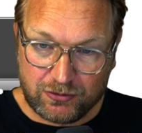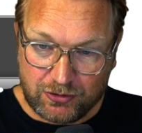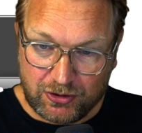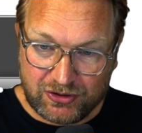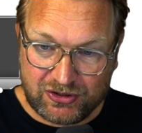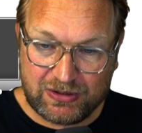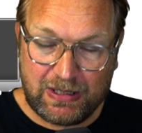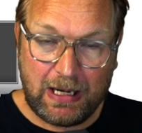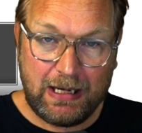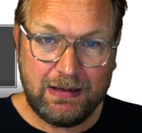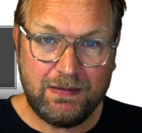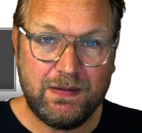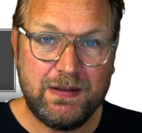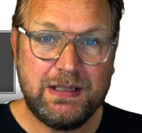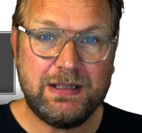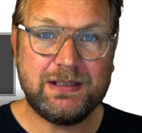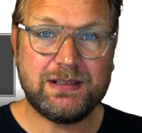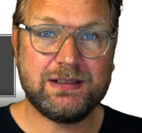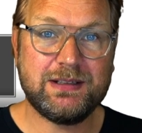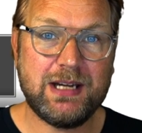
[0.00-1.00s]
Just take
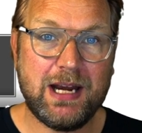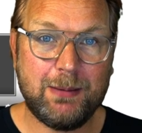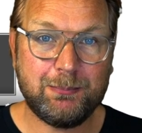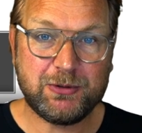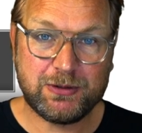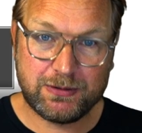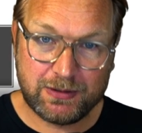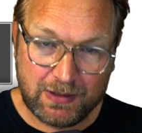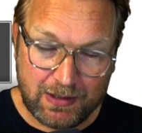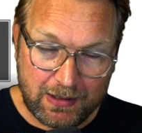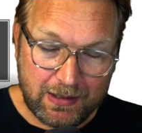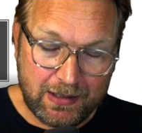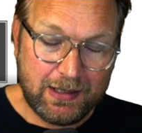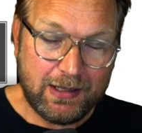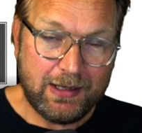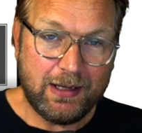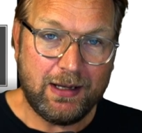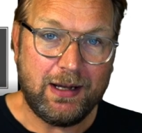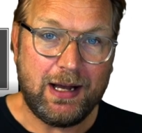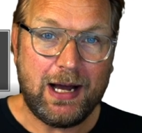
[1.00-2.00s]
these steps,
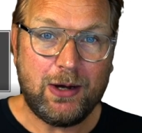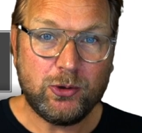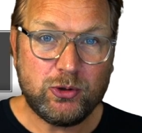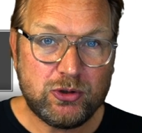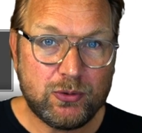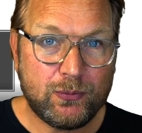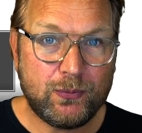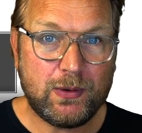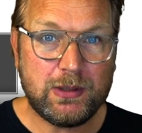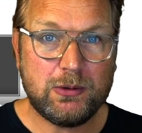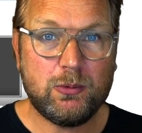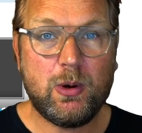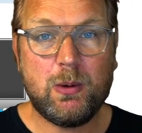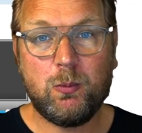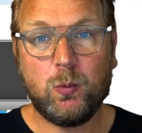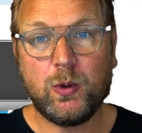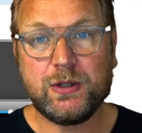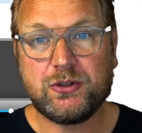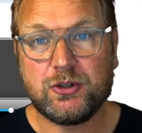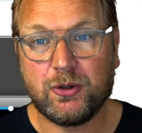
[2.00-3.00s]
uh, how to follow
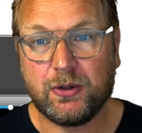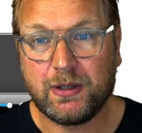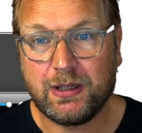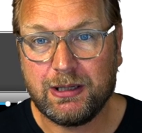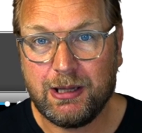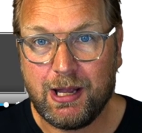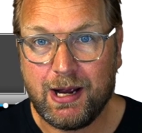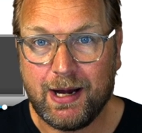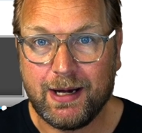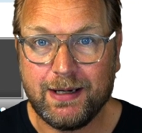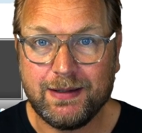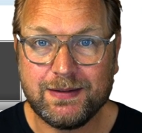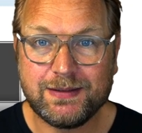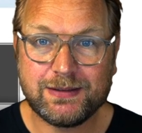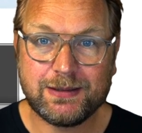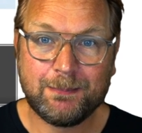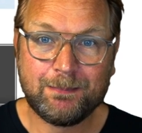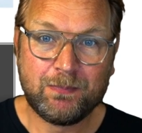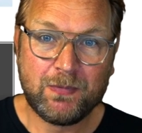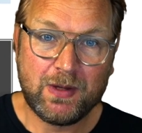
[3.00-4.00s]
up with your
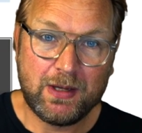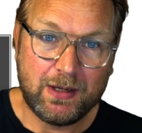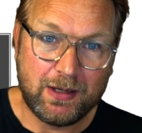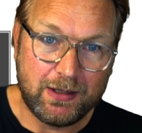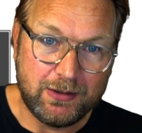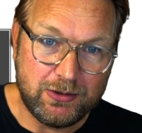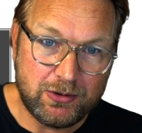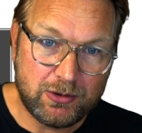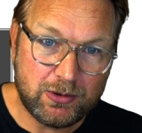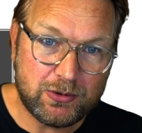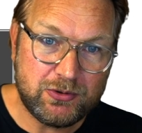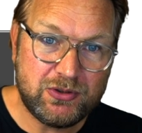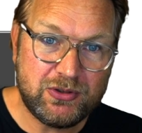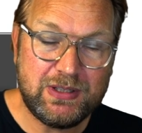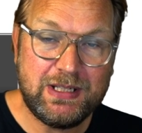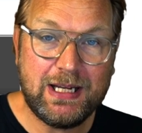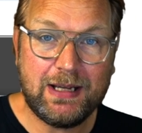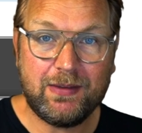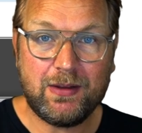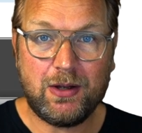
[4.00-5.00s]
clients uh, you're going to
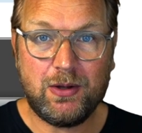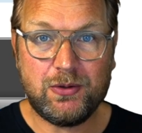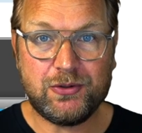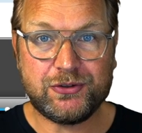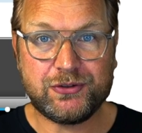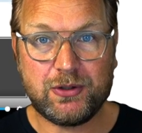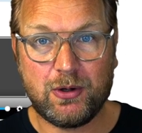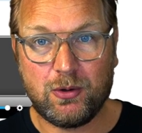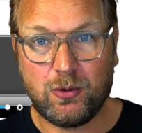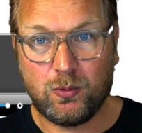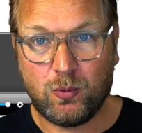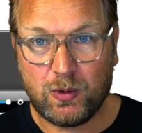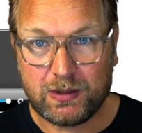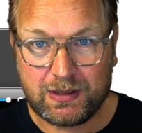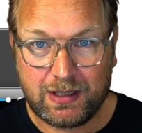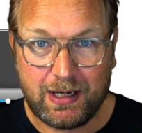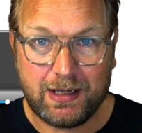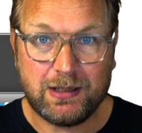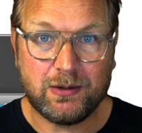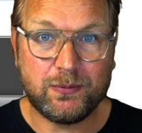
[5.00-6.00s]
get also what
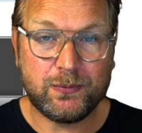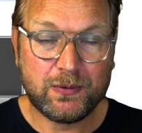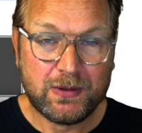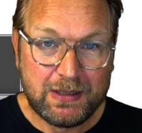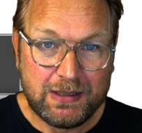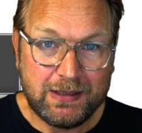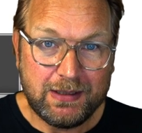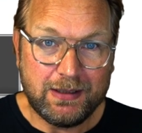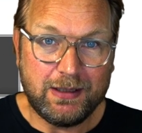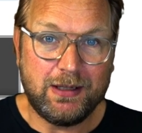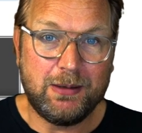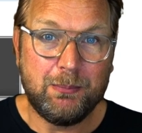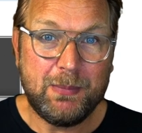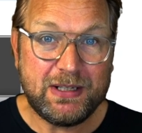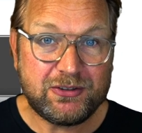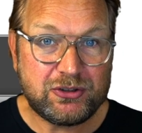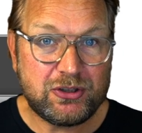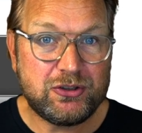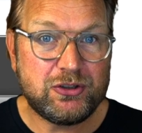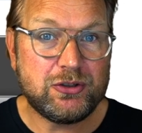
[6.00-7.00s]
kind of uh,
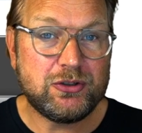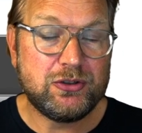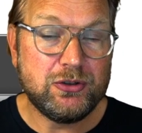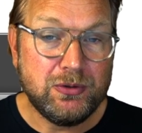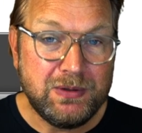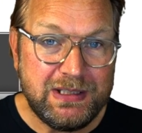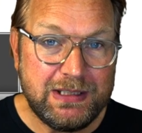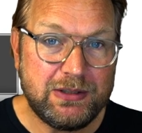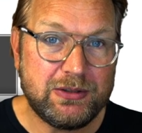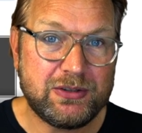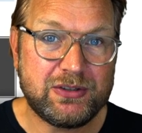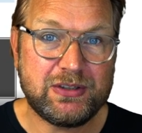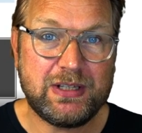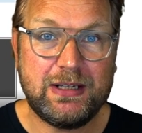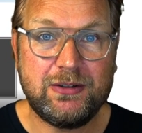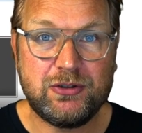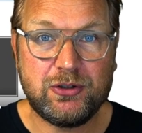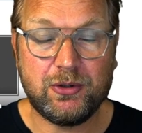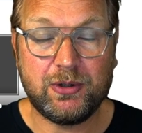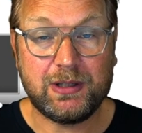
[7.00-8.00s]
messages you need to
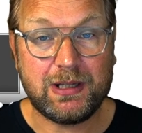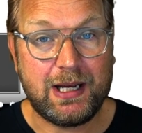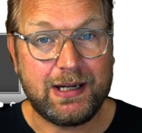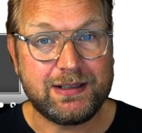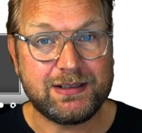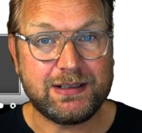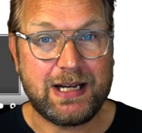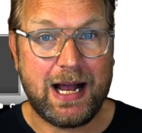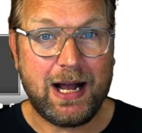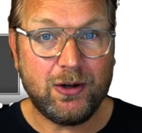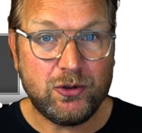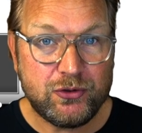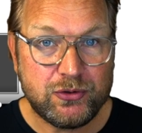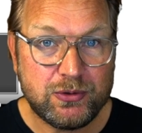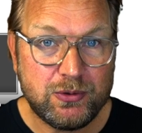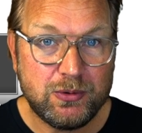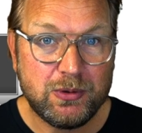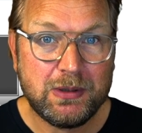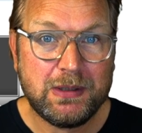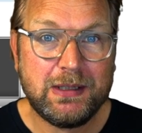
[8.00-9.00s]
send to your clients and how
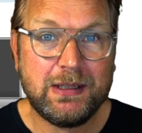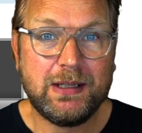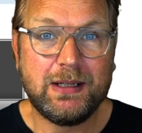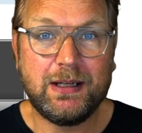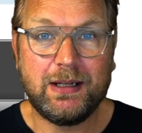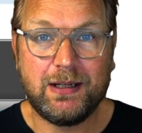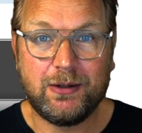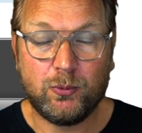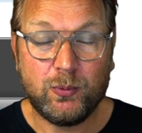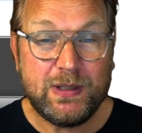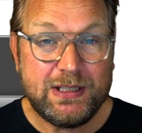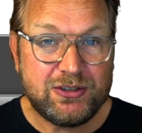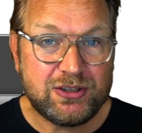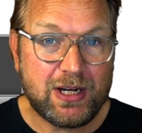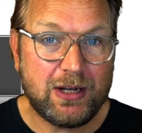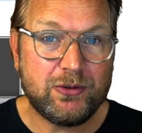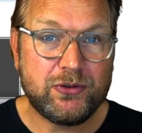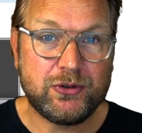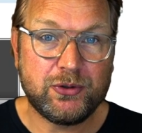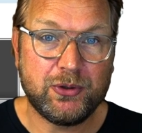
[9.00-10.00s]
to uh, reach
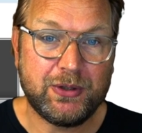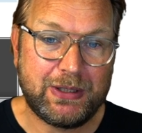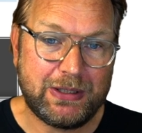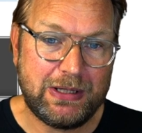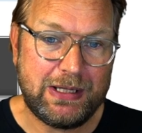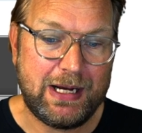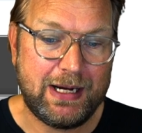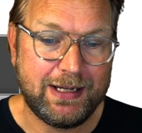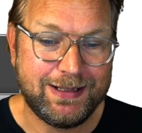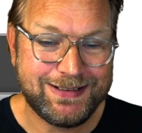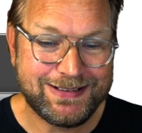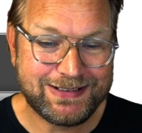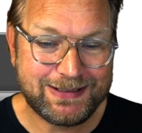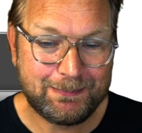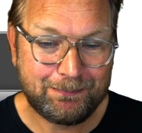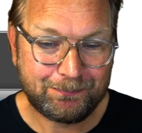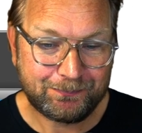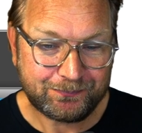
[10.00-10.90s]
out to your clients.